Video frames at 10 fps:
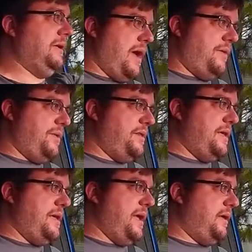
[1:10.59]
I think
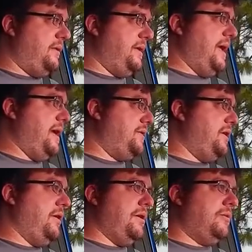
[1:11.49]
the The
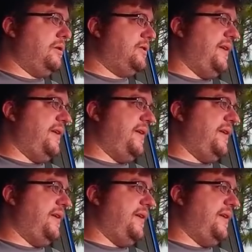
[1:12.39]
exterior looks